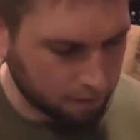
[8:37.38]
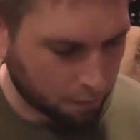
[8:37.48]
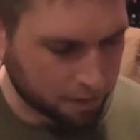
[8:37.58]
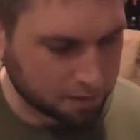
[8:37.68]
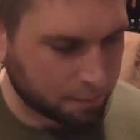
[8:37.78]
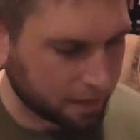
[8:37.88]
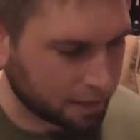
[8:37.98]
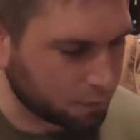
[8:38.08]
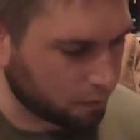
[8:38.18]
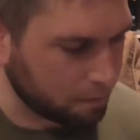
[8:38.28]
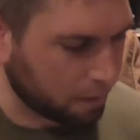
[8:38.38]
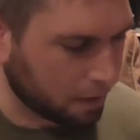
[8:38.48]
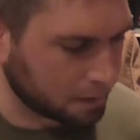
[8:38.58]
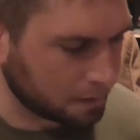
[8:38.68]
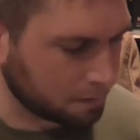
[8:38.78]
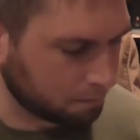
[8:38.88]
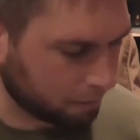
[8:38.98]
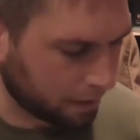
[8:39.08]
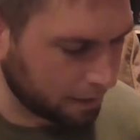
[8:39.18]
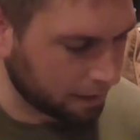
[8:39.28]
I wanted to pay like 20 bucks,
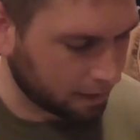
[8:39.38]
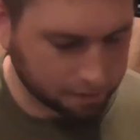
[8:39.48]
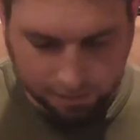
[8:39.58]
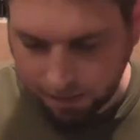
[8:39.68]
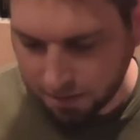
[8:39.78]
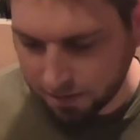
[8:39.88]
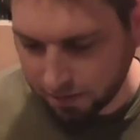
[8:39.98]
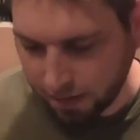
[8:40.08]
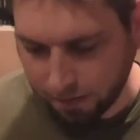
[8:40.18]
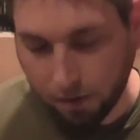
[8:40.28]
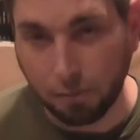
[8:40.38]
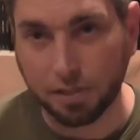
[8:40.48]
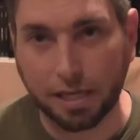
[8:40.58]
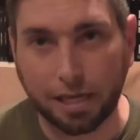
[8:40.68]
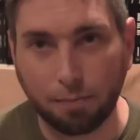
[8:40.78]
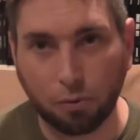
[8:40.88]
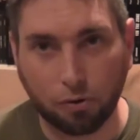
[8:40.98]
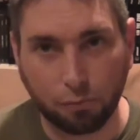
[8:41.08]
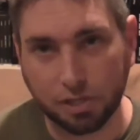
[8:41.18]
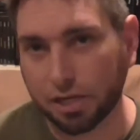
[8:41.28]
but I think they thought it was a
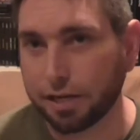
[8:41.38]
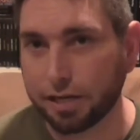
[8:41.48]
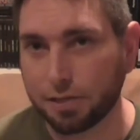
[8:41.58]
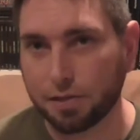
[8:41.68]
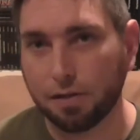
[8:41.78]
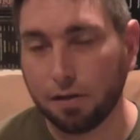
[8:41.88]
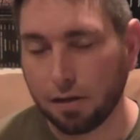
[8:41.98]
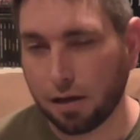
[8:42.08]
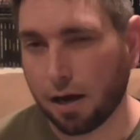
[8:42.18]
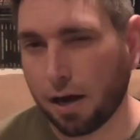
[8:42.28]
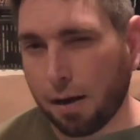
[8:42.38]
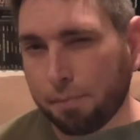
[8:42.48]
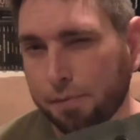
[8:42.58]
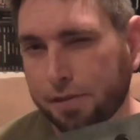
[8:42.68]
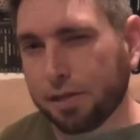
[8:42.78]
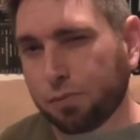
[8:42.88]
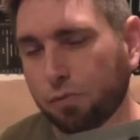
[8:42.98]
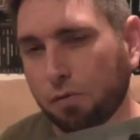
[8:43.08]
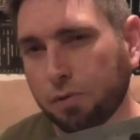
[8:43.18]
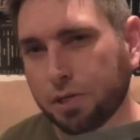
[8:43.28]
keyboard, which it is. But this
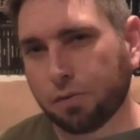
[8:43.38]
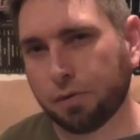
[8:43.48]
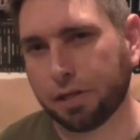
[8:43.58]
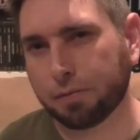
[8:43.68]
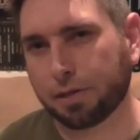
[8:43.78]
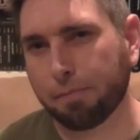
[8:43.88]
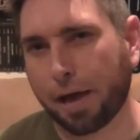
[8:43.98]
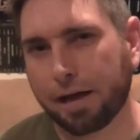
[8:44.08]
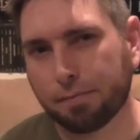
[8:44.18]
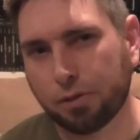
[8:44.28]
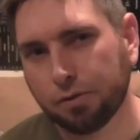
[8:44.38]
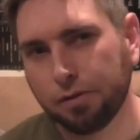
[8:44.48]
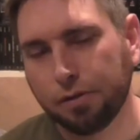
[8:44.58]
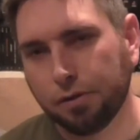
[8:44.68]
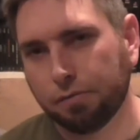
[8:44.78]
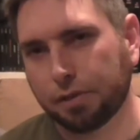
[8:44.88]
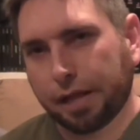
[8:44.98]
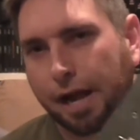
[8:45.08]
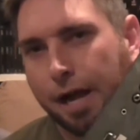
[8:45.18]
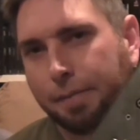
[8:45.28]
one was the one that was compatible with
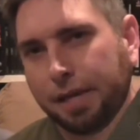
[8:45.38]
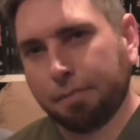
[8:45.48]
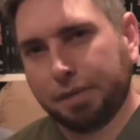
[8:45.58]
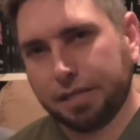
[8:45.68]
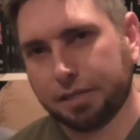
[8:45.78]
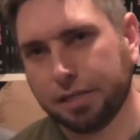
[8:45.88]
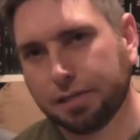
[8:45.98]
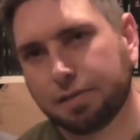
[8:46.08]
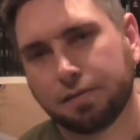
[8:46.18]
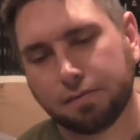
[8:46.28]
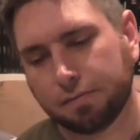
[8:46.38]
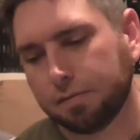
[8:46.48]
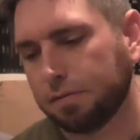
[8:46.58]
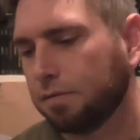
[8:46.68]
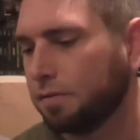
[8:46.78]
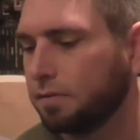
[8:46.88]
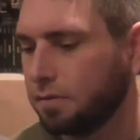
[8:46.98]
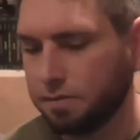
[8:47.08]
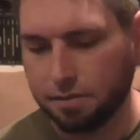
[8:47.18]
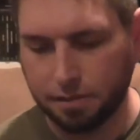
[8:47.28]
like IBM PCs.
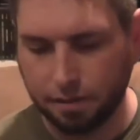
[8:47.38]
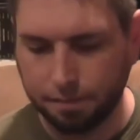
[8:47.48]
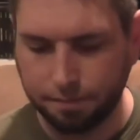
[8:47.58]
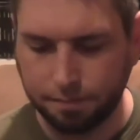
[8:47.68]
So